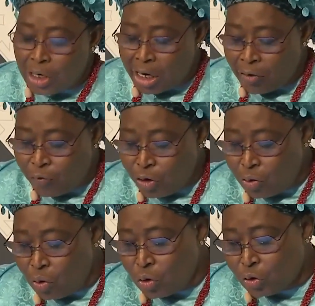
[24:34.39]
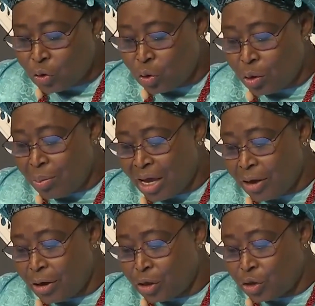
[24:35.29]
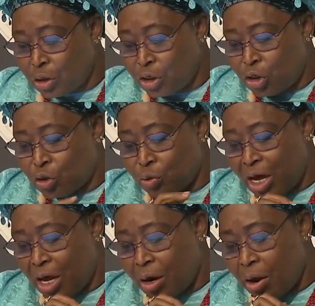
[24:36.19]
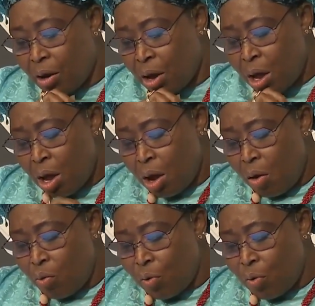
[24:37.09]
That will avoid also migration issue. And